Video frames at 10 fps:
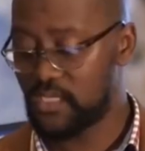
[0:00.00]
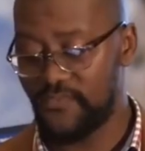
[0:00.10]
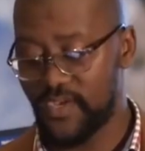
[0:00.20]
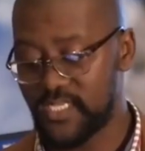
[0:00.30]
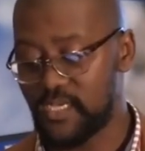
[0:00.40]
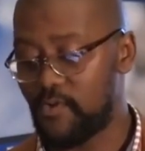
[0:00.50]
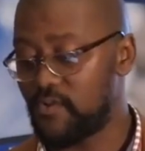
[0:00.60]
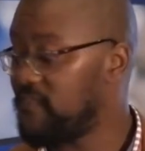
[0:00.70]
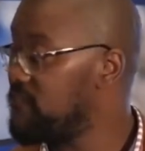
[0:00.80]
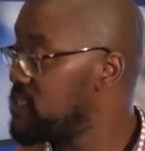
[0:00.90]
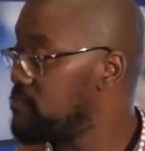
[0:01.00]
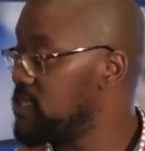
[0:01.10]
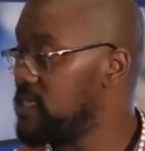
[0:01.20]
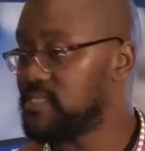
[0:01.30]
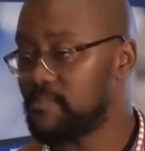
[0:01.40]
giving us about 15
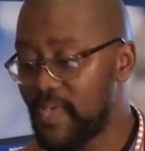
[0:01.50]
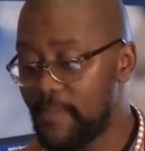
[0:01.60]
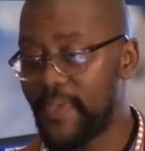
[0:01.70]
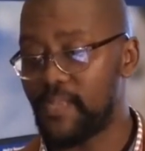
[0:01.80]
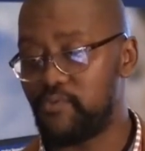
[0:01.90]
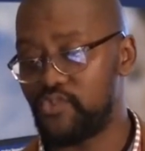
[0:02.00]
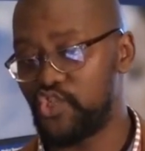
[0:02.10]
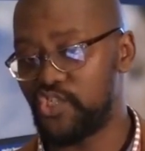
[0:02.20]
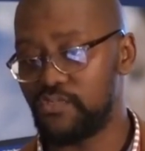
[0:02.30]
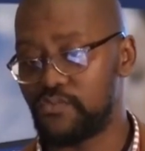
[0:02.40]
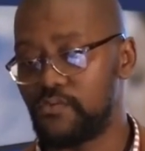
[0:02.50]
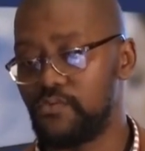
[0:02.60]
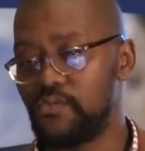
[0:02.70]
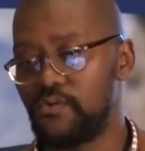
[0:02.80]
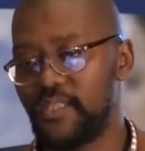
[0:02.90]
minutes per bed position. So you
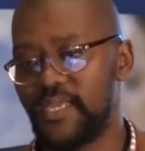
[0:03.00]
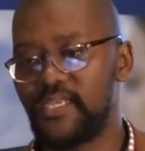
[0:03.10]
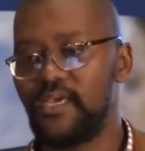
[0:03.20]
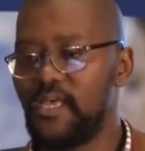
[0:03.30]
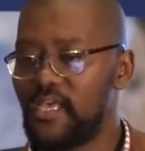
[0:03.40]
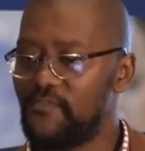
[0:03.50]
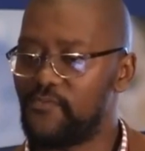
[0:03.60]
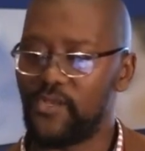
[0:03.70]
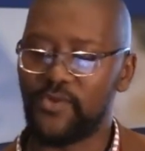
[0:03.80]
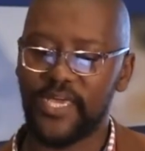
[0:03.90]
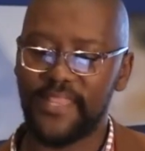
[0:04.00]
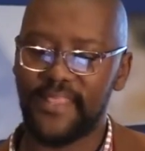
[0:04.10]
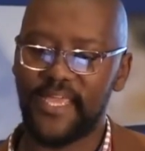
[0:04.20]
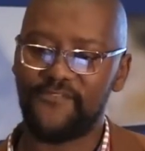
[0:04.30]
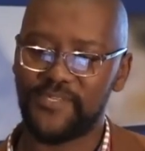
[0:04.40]
know that if we're looking at
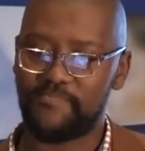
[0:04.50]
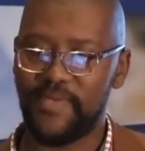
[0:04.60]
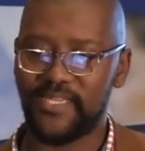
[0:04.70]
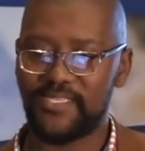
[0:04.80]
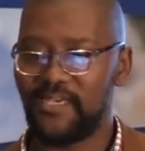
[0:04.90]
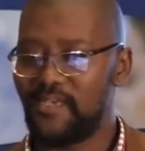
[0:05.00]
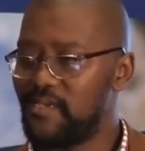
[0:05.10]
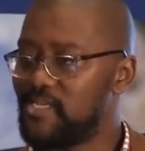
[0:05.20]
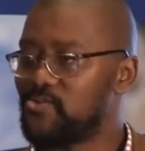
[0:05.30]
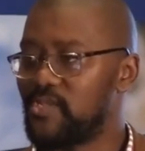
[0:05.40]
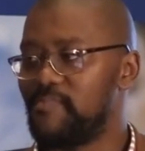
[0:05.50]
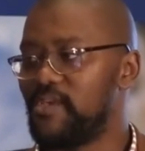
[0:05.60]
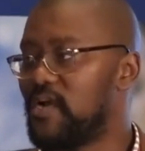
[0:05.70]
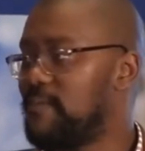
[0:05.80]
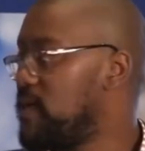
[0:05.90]
that for SPECT, it's going to be
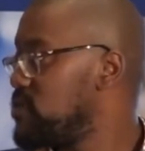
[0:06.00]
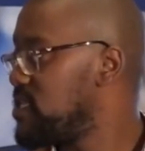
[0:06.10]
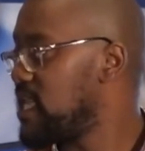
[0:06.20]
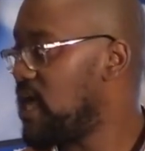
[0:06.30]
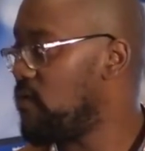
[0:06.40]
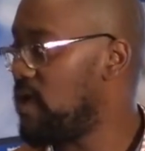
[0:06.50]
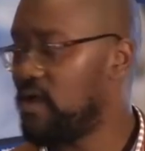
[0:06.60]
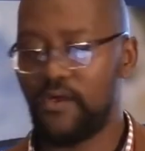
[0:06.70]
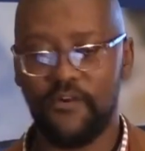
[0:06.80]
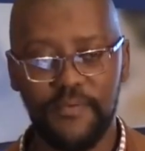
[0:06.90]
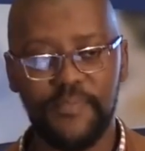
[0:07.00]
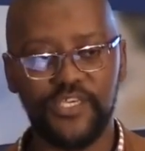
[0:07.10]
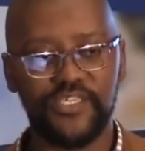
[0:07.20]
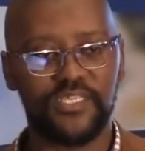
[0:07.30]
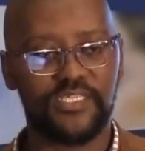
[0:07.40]
about an hour of a
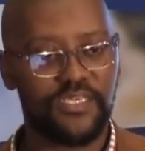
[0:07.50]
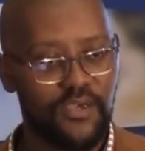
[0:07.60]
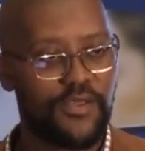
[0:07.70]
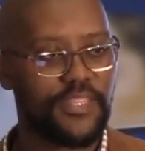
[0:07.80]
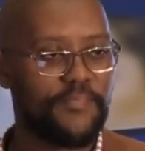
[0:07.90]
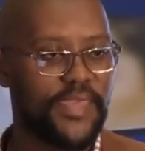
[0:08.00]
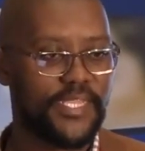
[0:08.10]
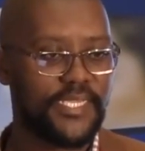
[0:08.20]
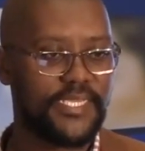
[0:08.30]
patient on the bed.